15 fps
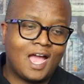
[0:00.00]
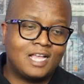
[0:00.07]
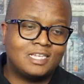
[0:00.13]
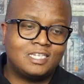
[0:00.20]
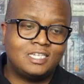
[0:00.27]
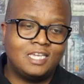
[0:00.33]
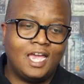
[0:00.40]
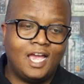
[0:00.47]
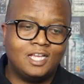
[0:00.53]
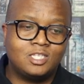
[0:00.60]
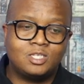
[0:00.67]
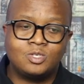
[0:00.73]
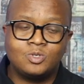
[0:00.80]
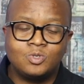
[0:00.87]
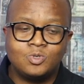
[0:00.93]
that she
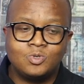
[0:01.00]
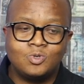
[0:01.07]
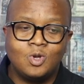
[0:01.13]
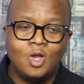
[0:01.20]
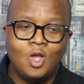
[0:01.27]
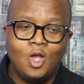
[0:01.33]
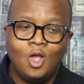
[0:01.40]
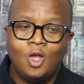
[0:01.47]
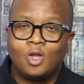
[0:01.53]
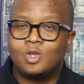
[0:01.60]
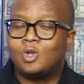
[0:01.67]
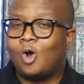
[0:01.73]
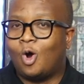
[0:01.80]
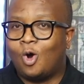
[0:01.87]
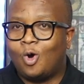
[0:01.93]
had to
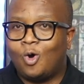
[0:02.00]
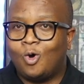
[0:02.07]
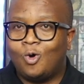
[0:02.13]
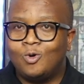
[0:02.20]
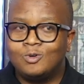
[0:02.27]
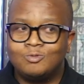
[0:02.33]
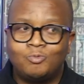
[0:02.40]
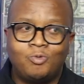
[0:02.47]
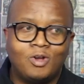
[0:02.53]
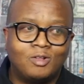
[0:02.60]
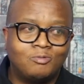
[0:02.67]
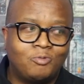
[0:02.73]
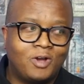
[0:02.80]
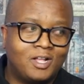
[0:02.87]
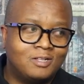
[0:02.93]
go,
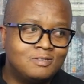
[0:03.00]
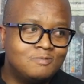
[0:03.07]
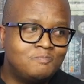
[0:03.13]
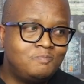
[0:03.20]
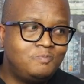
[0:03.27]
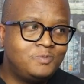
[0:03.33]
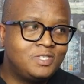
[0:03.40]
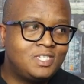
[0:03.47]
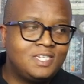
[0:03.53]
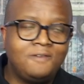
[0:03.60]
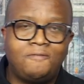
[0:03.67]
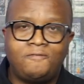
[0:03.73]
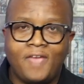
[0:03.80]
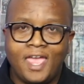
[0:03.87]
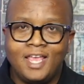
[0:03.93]
well,
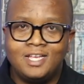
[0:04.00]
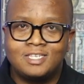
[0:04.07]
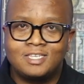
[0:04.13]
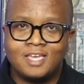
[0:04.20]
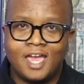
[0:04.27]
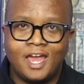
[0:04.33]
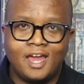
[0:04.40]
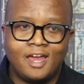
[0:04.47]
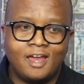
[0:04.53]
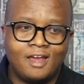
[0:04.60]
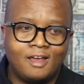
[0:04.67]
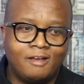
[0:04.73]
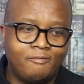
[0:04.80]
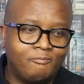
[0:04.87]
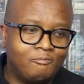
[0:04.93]
she faked
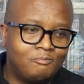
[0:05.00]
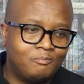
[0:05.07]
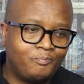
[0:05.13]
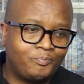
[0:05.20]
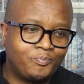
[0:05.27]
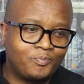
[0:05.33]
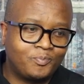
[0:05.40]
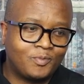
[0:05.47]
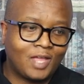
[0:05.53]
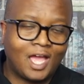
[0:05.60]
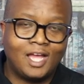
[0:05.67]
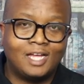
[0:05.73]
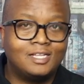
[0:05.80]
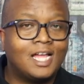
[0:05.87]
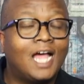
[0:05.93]
her,
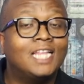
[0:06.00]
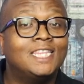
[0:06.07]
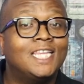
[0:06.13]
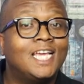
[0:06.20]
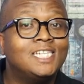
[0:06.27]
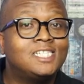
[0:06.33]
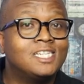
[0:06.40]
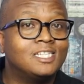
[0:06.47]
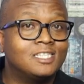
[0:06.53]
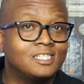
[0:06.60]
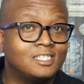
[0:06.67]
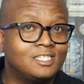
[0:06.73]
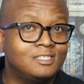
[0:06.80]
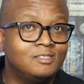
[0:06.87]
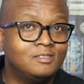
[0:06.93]

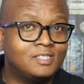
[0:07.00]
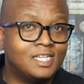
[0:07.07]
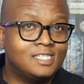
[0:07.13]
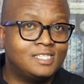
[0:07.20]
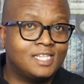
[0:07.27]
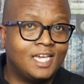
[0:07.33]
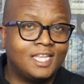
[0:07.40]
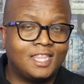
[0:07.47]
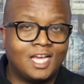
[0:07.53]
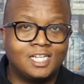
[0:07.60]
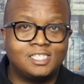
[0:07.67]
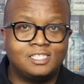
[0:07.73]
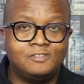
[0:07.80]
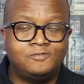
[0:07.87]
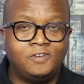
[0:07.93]
allegedly, they said
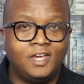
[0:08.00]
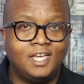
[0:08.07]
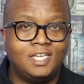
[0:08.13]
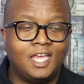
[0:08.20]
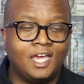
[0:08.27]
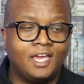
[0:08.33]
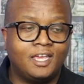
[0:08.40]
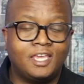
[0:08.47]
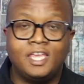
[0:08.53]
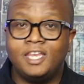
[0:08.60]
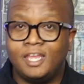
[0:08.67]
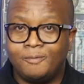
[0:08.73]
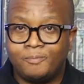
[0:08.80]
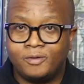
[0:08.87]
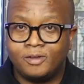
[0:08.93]
that she faked her
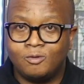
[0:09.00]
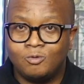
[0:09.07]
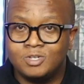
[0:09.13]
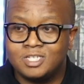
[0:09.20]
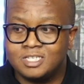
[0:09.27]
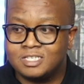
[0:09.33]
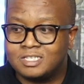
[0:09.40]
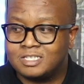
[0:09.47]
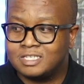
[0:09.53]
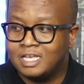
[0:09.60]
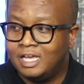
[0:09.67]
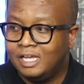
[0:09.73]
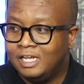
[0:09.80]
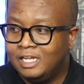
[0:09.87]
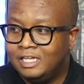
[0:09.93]
kidnapping, which
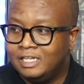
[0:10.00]
is